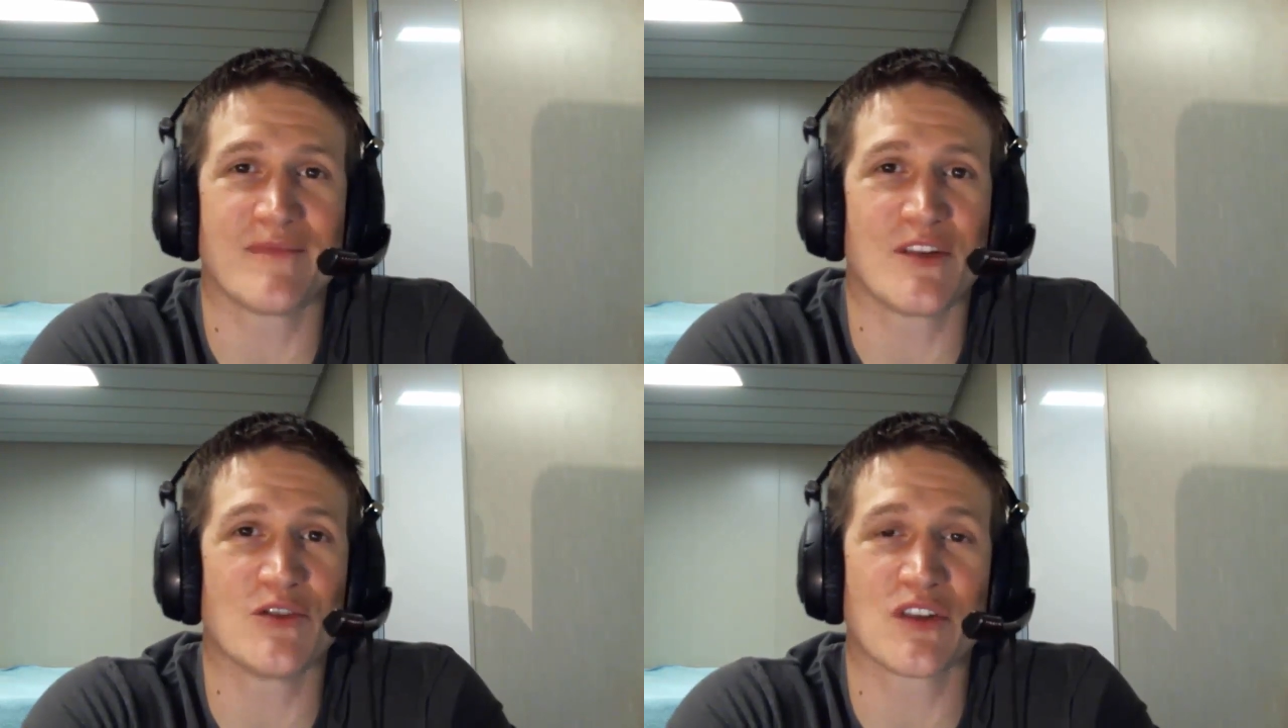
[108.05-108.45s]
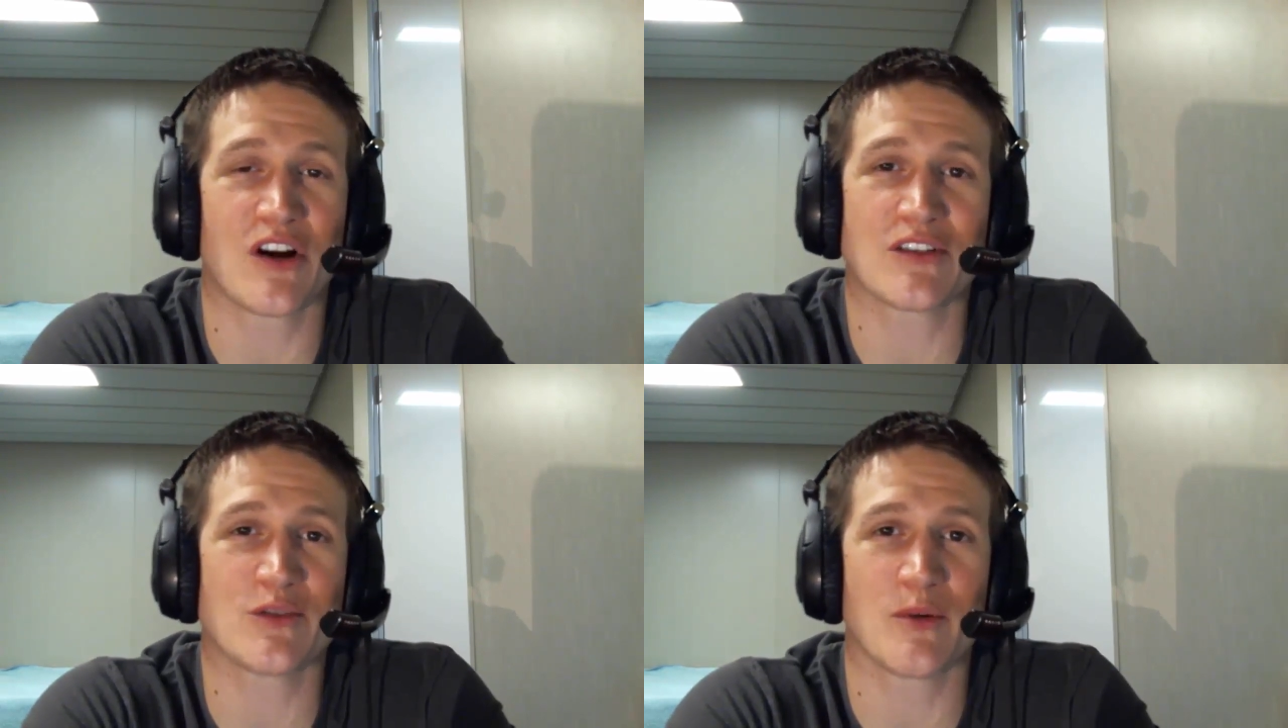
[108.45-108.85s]
you
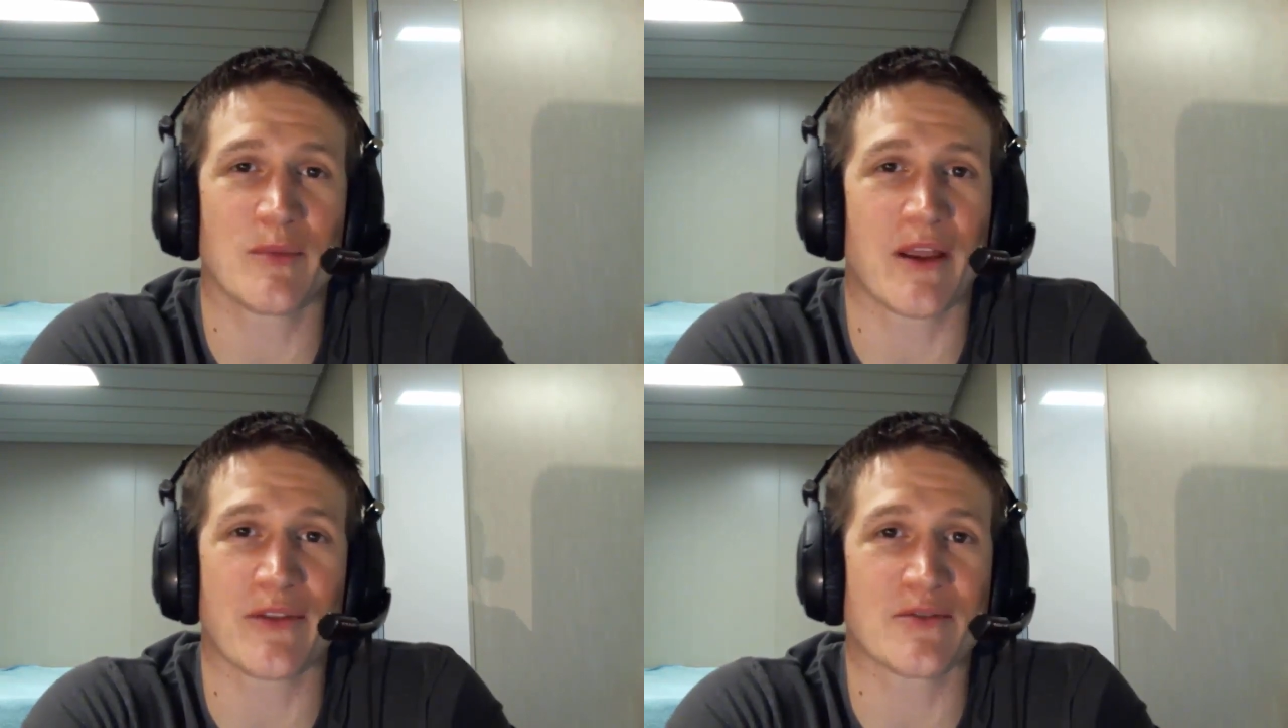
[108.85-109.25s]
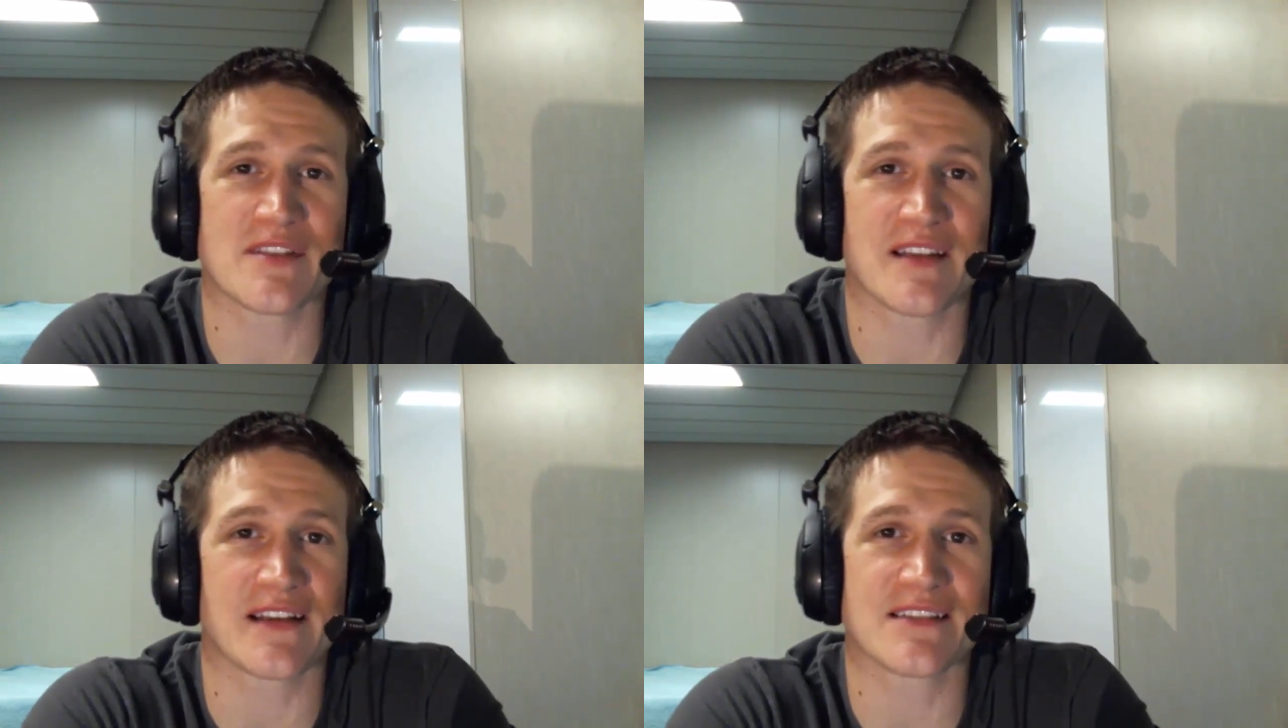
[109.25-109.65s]
talk to them about
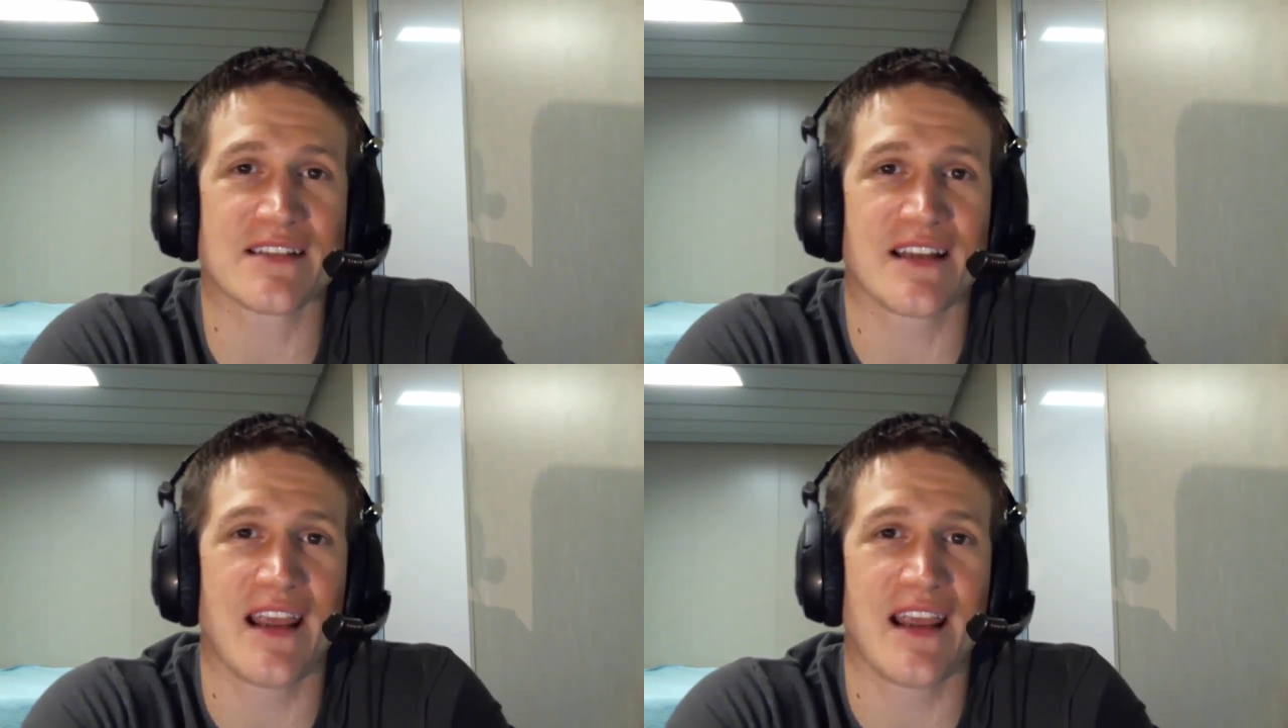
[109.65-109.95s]
those things.